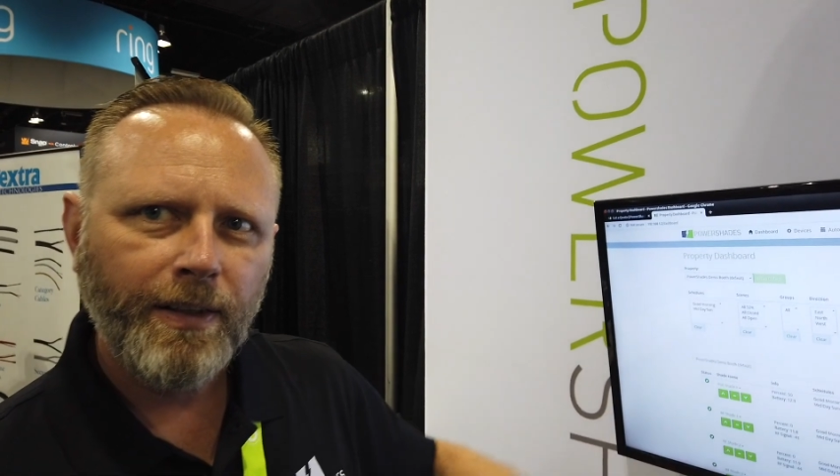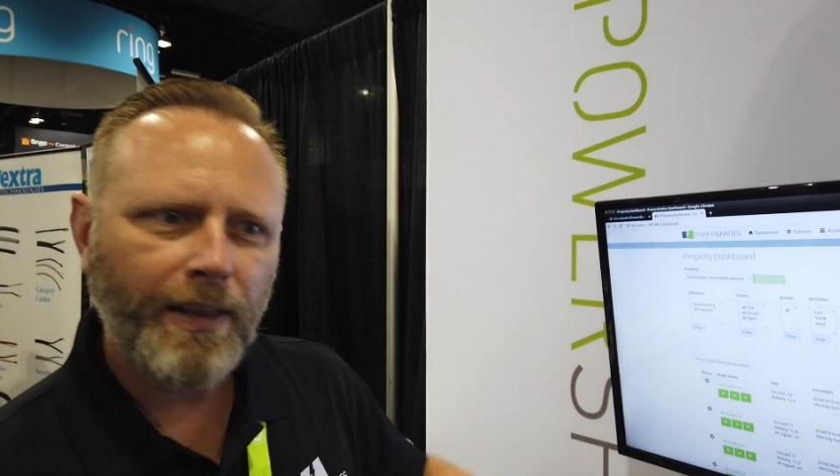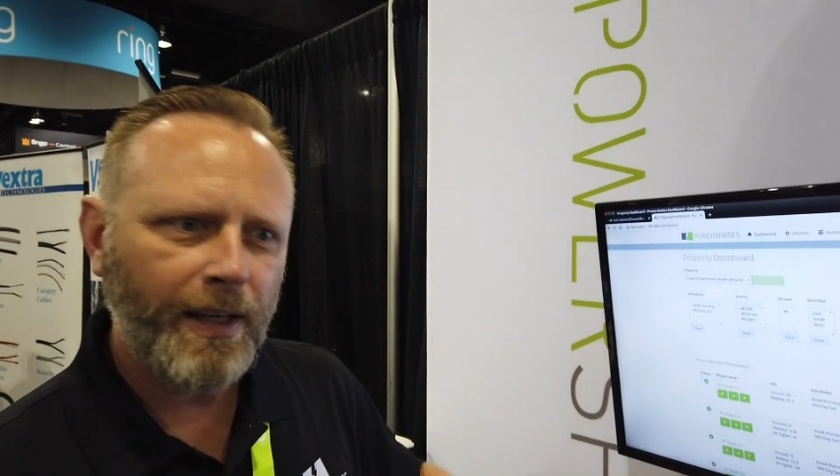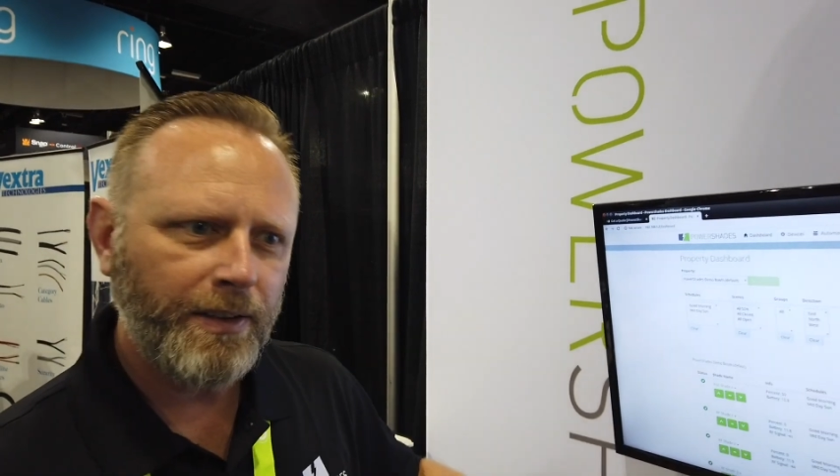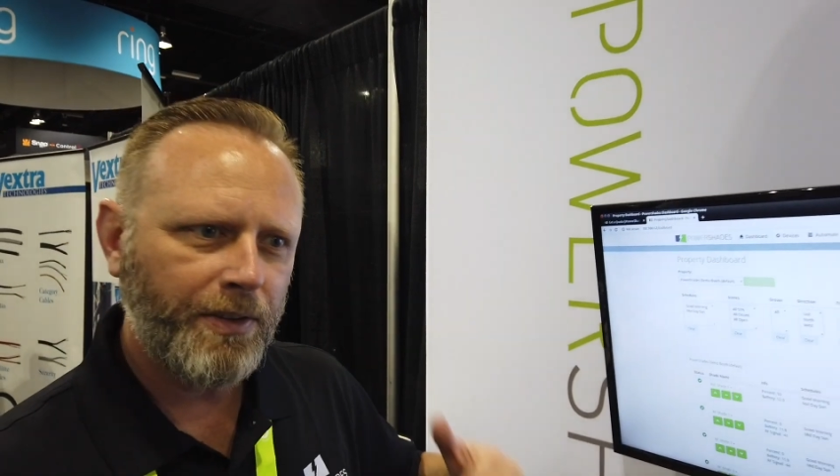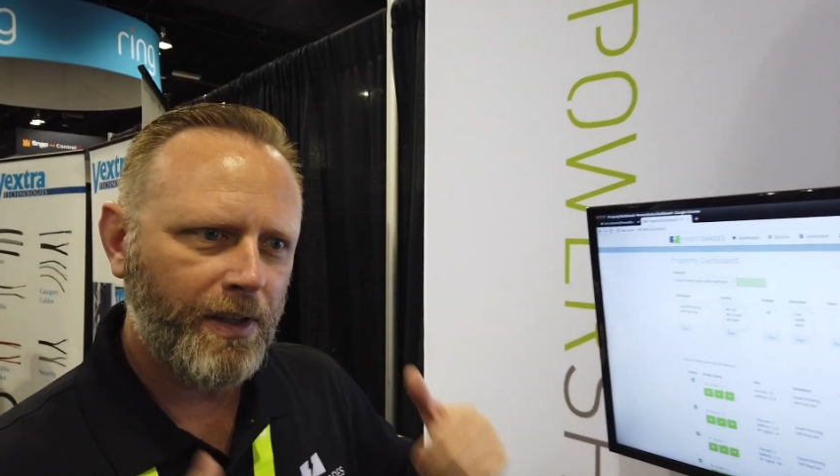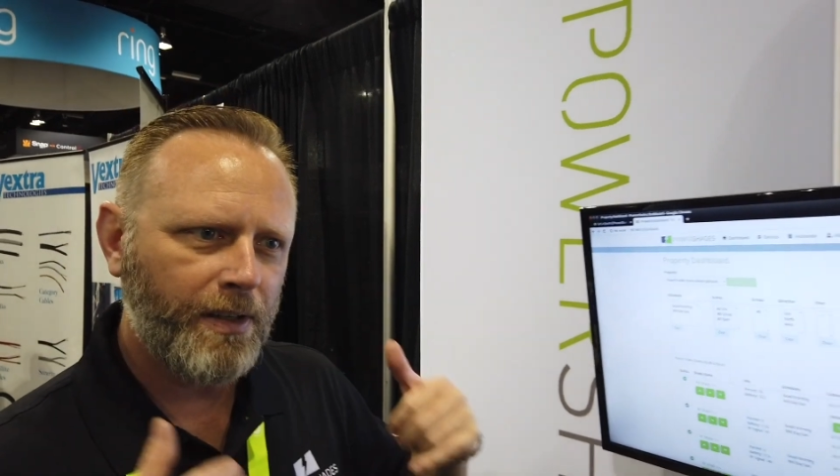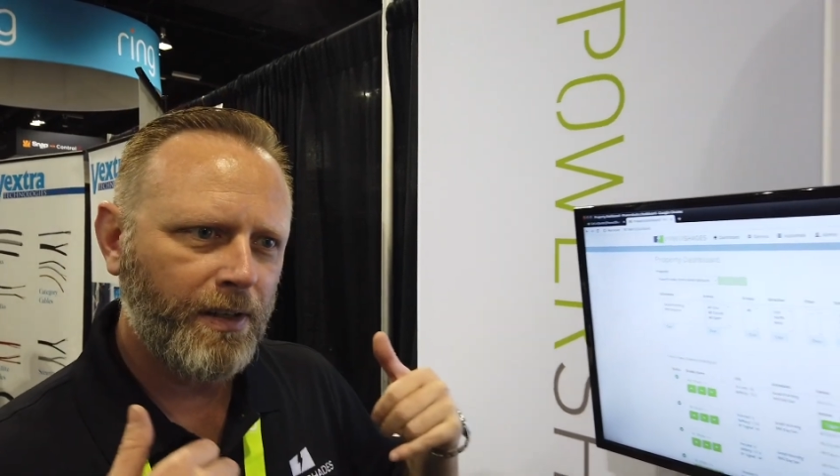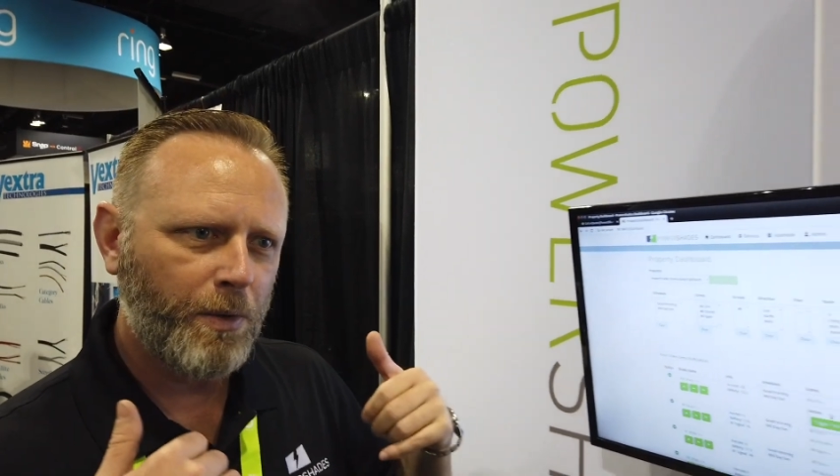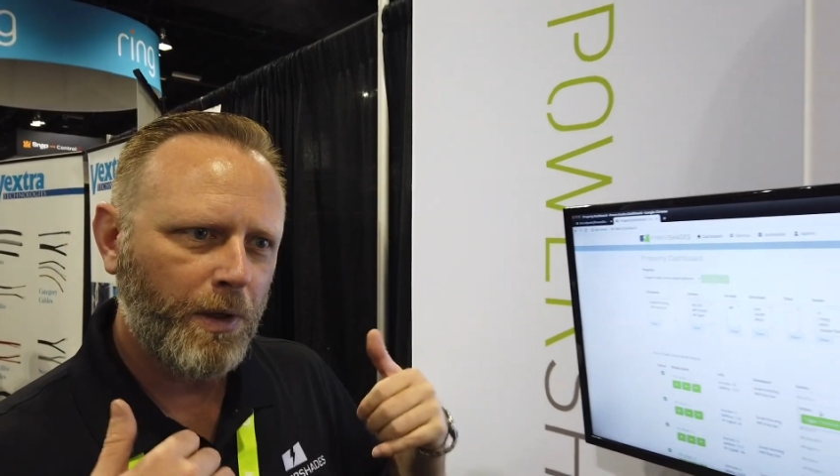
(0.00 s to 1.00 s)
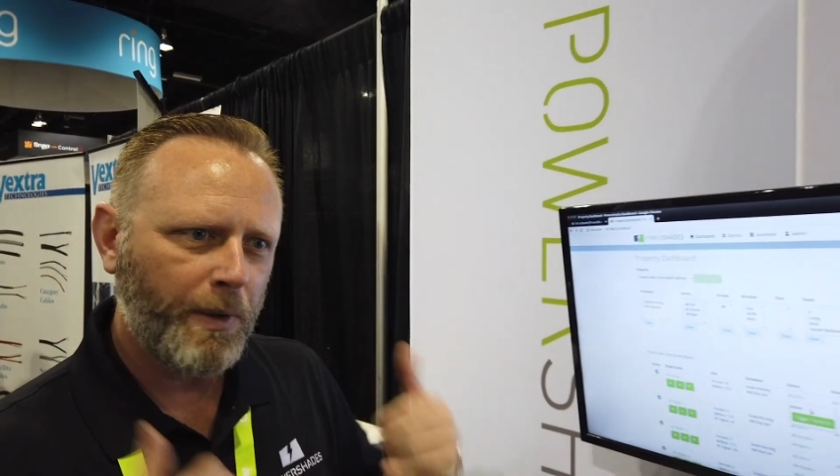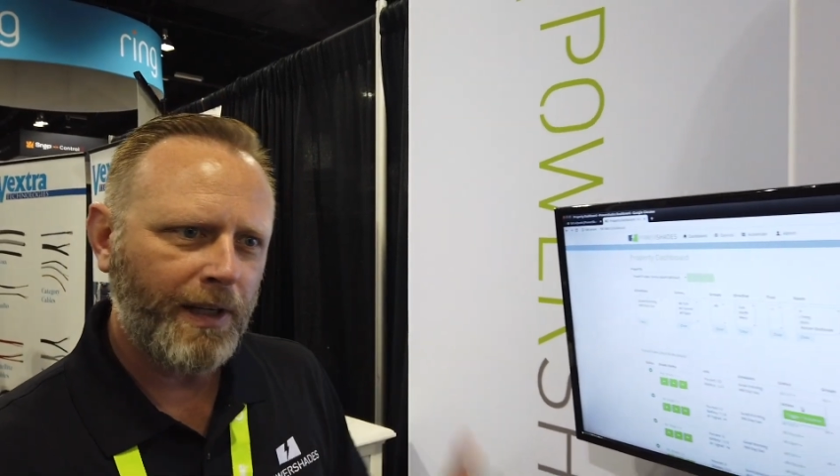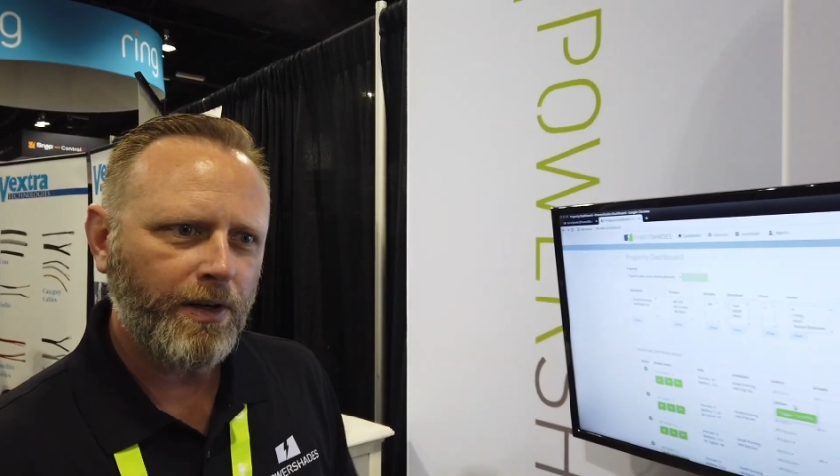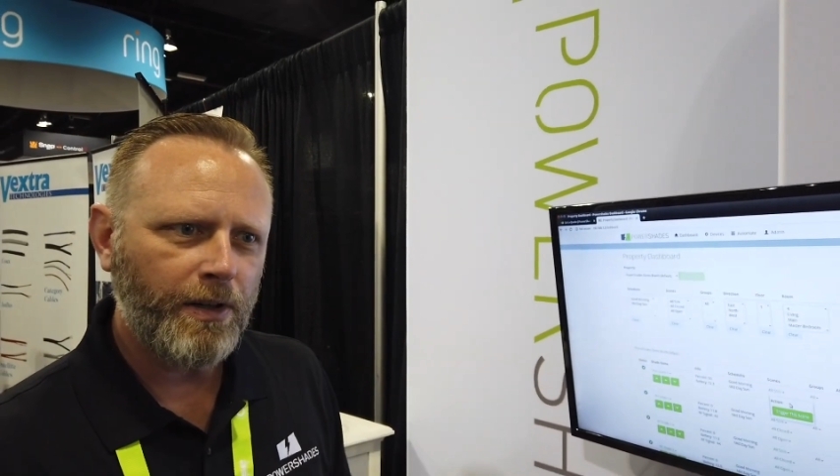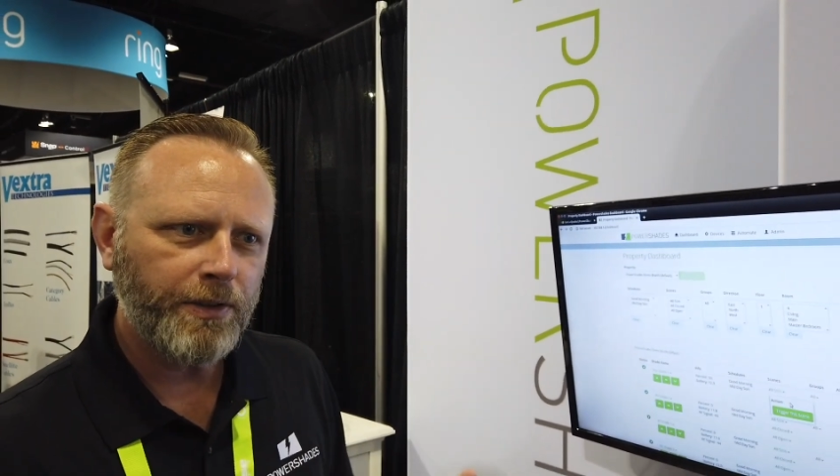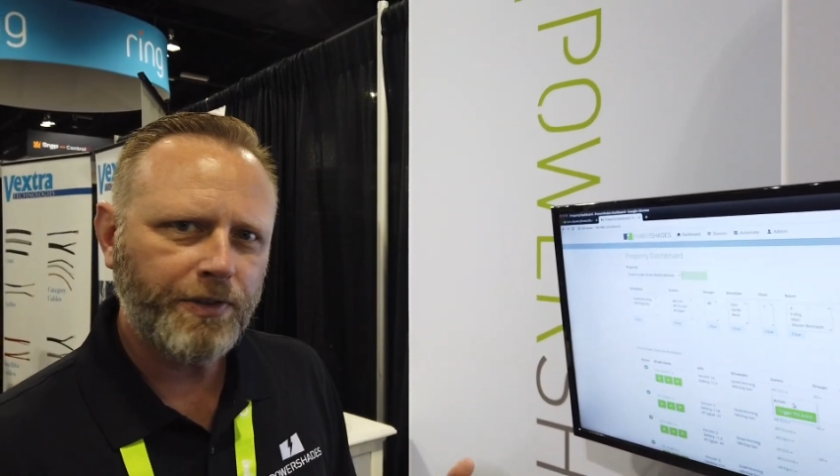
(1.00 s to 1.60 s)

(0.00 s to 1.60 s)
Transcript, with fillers: things that are what we call